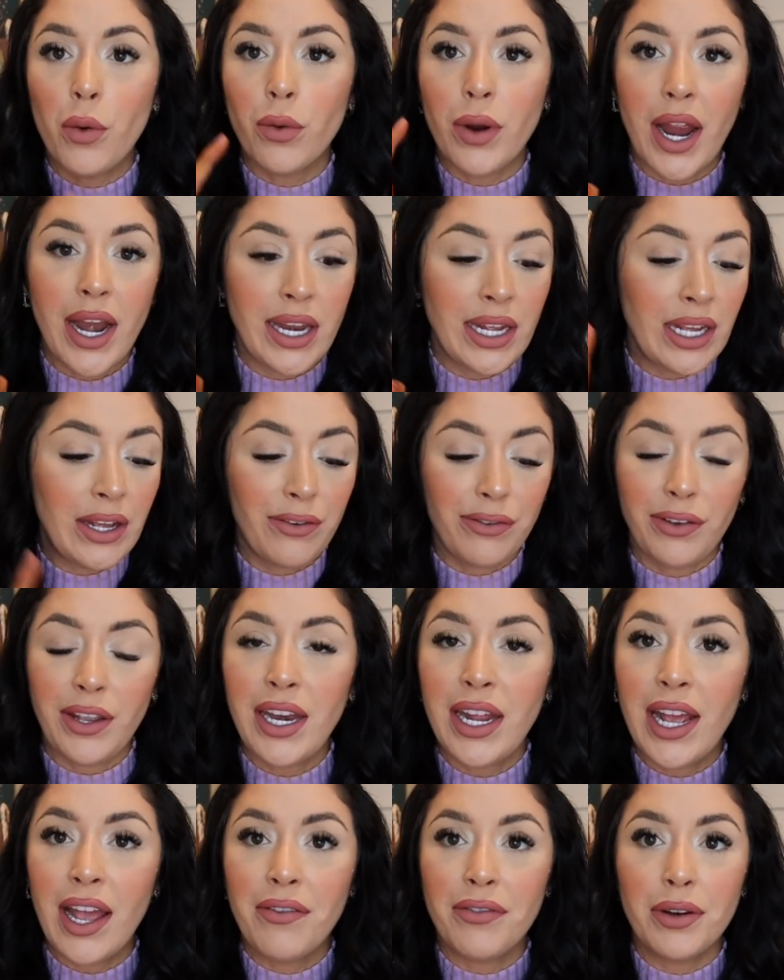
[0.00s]
ready,
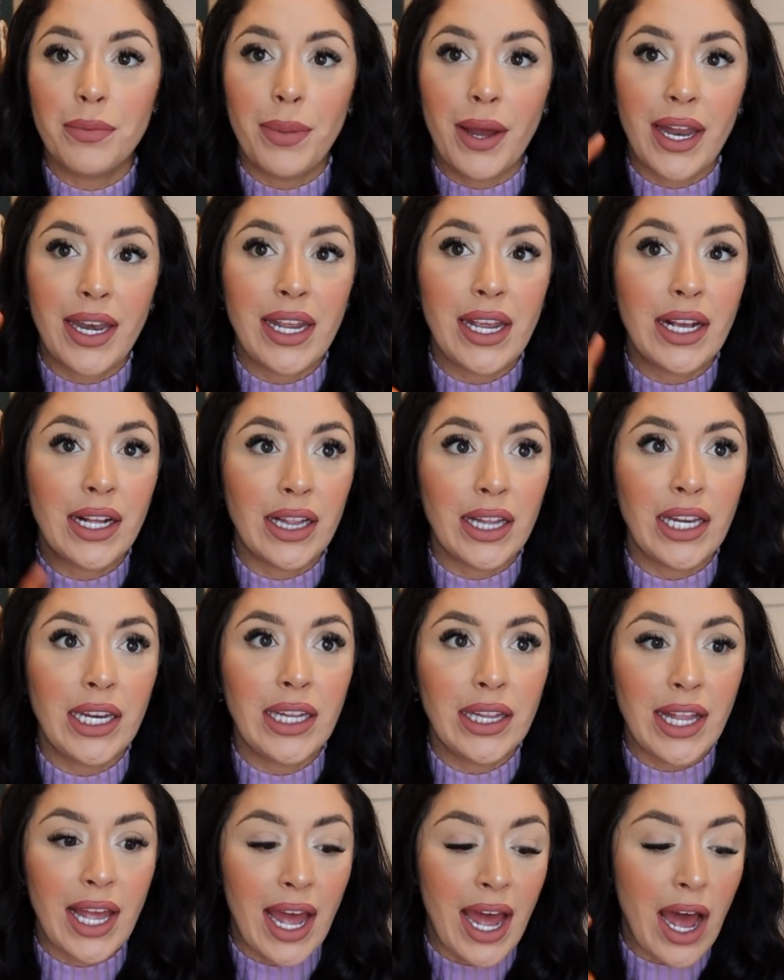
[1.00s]
feeding everybody,
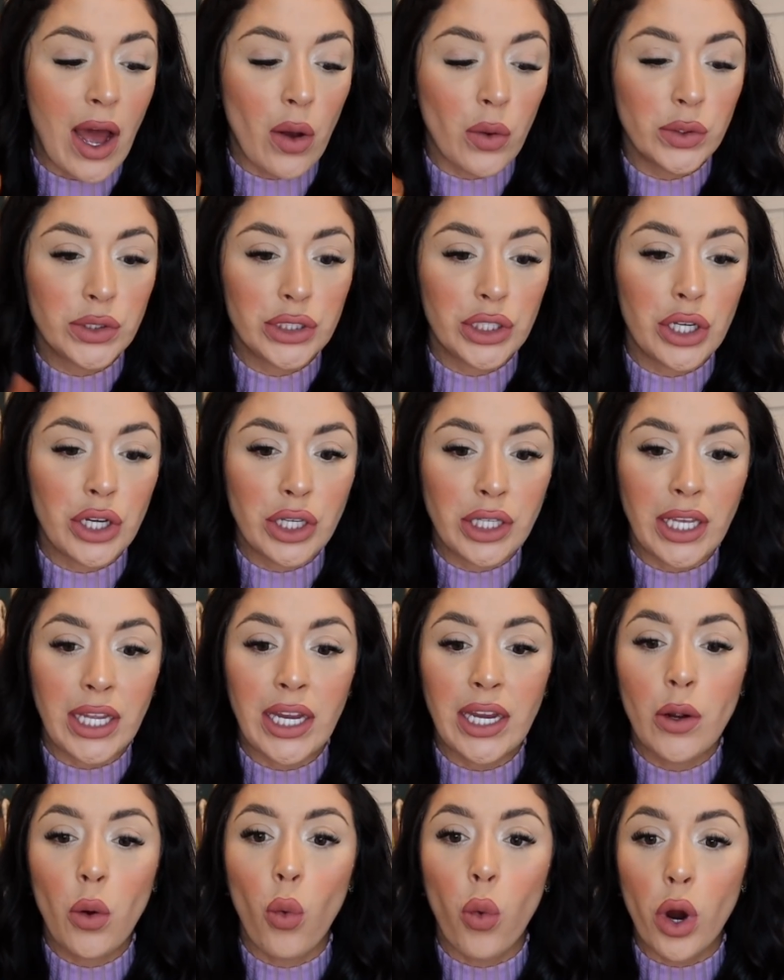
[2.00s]
cleaning the house,
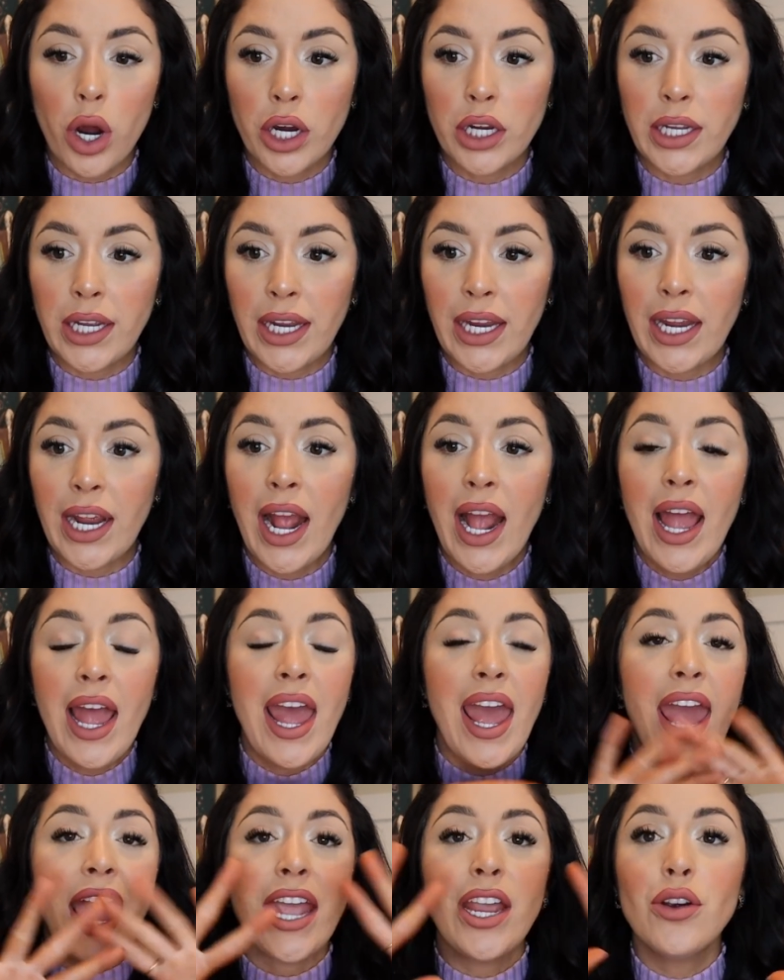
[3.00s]
cooking, working,
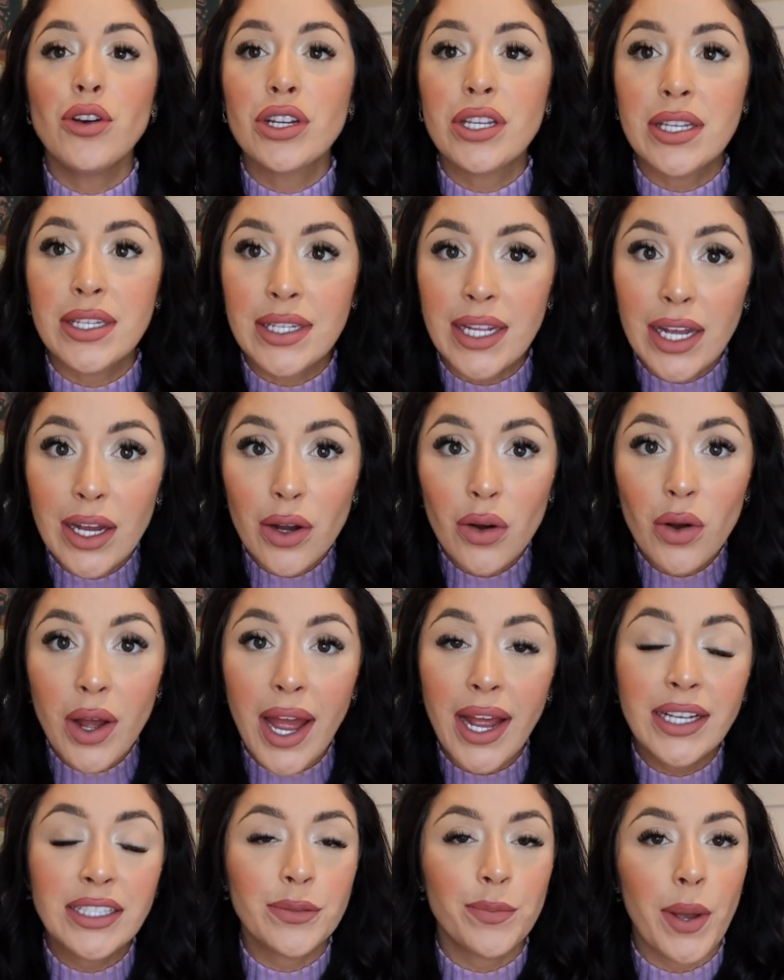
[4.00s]
and you're still
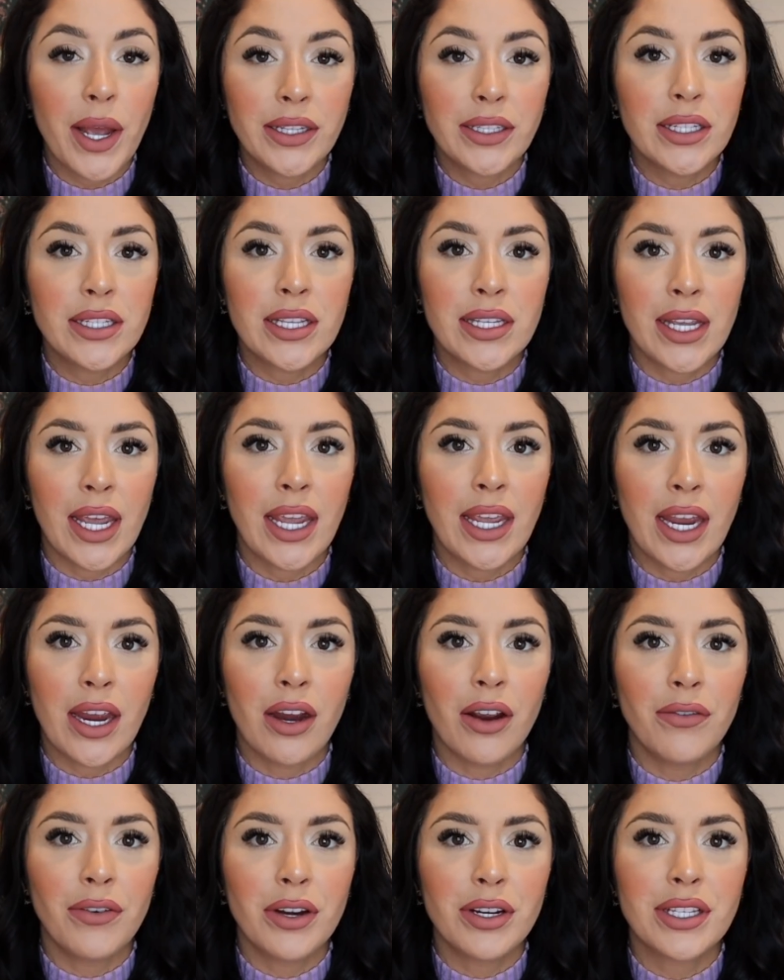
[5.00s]
expected to take
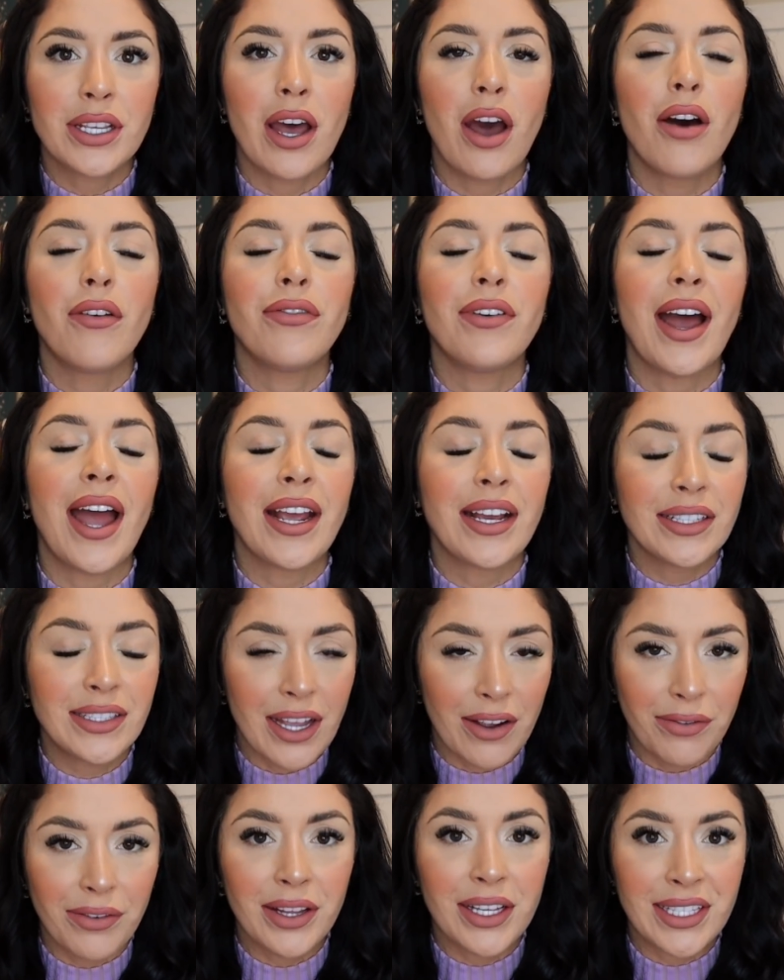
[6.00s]
care of yourself. I could
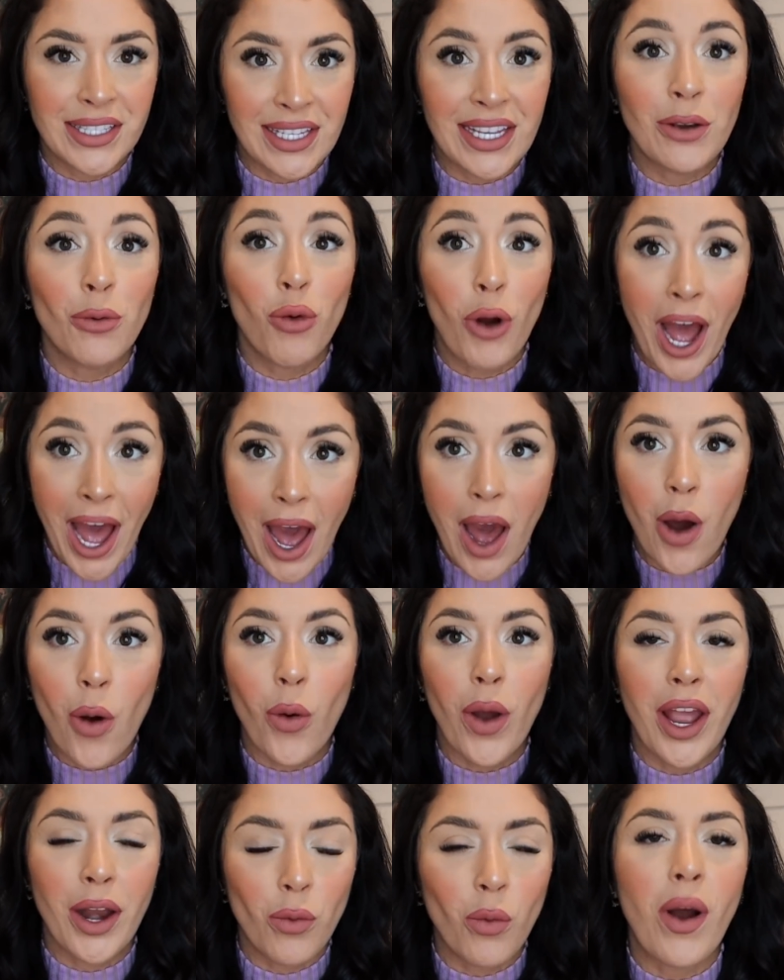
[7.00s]
definitely see
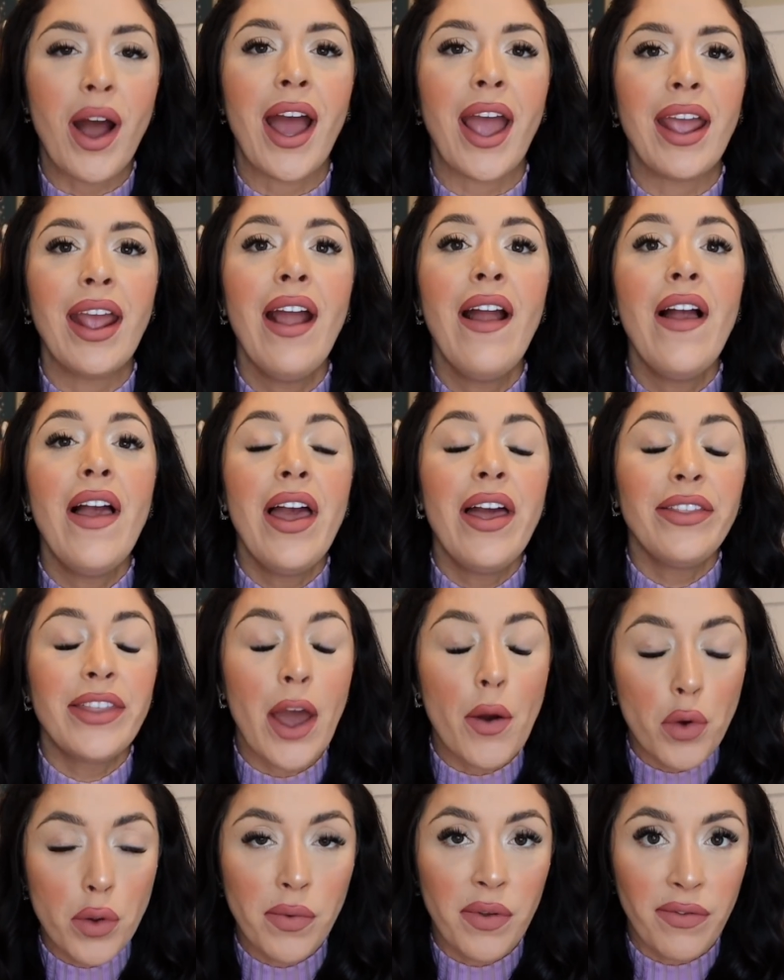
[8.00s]
how and why
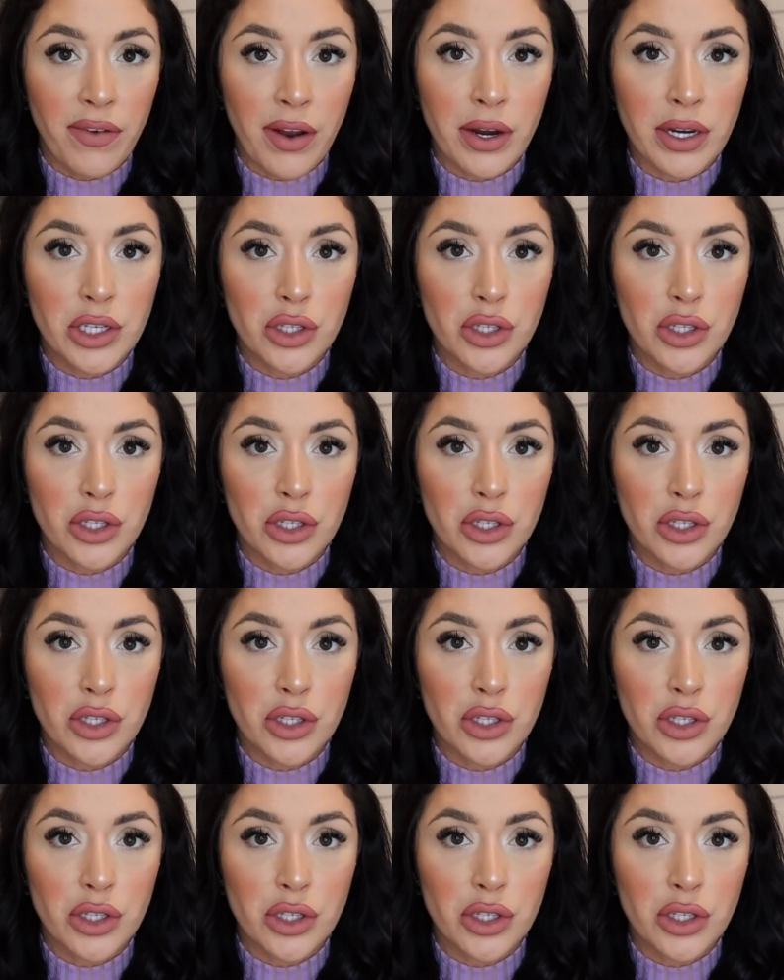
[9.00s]
that would be very